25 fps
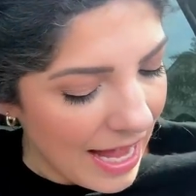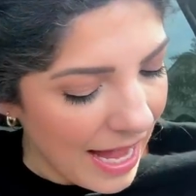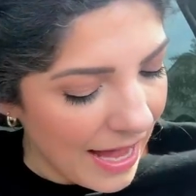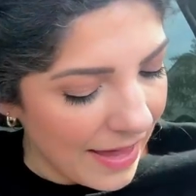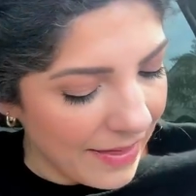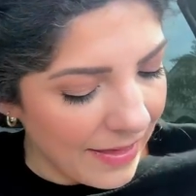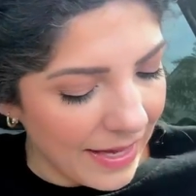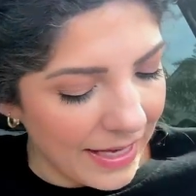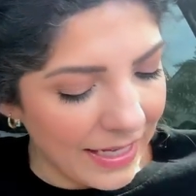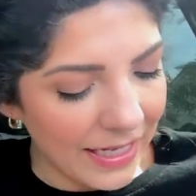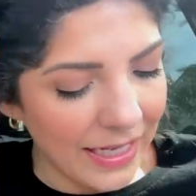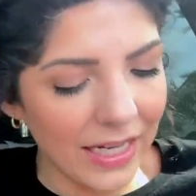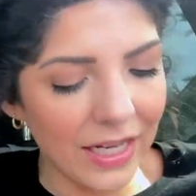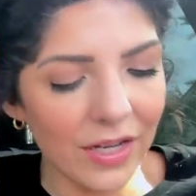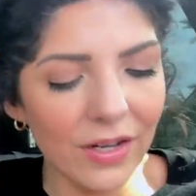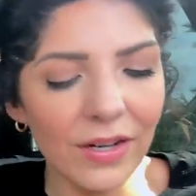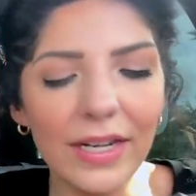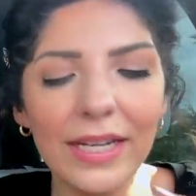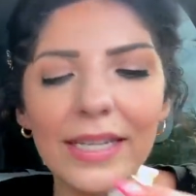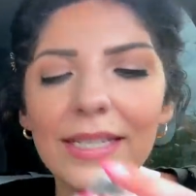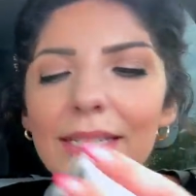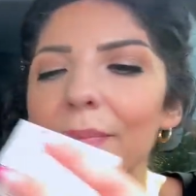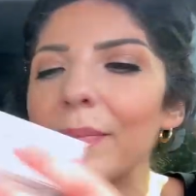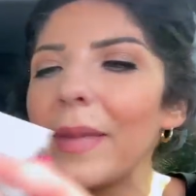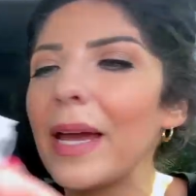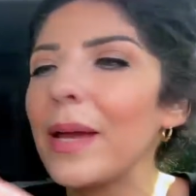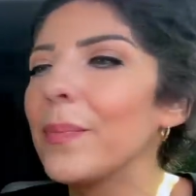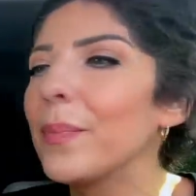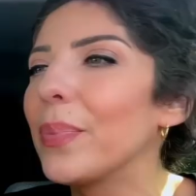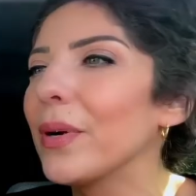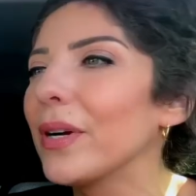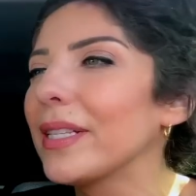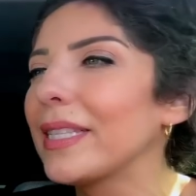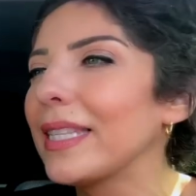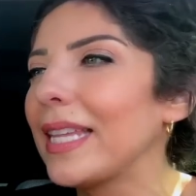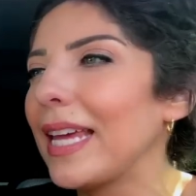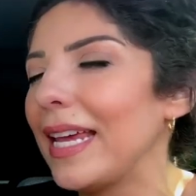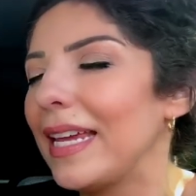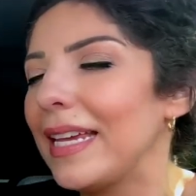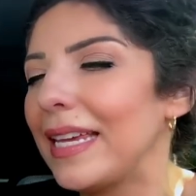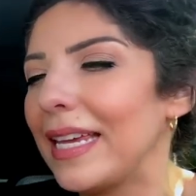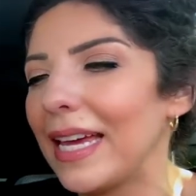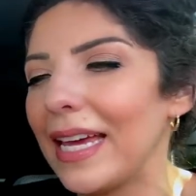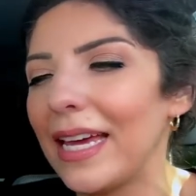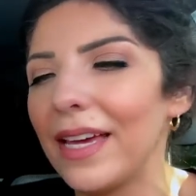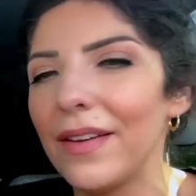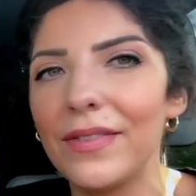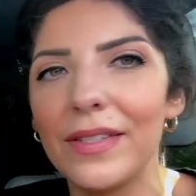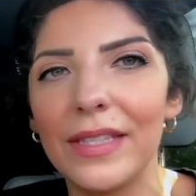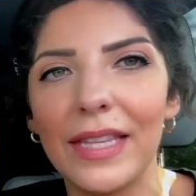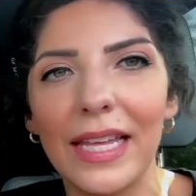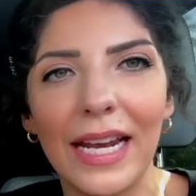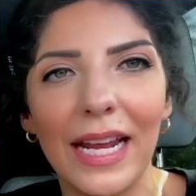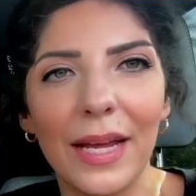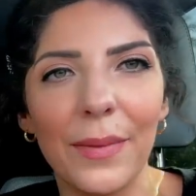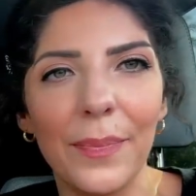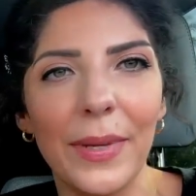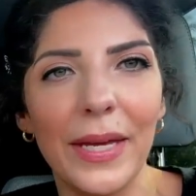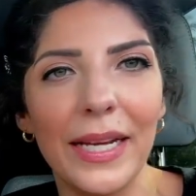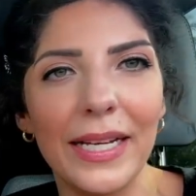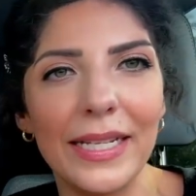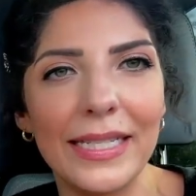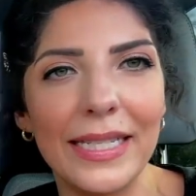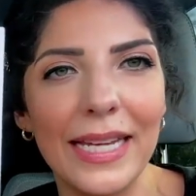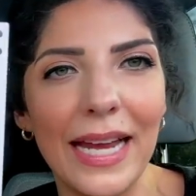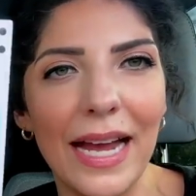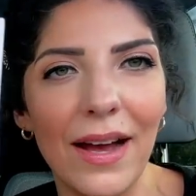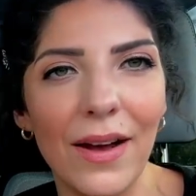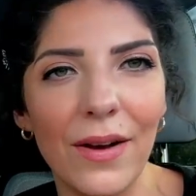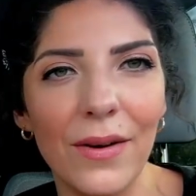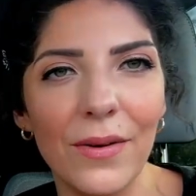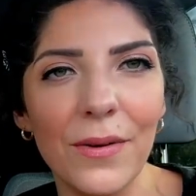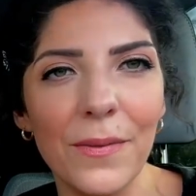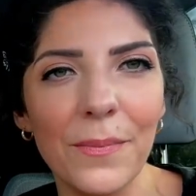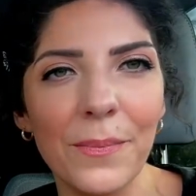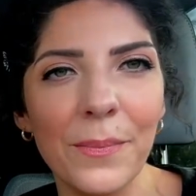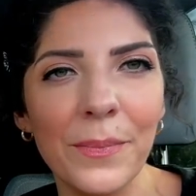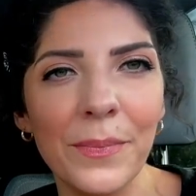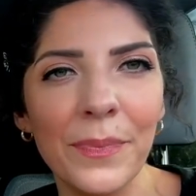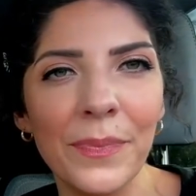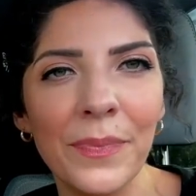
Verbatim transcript: And then here is my birthday gift that I picked out.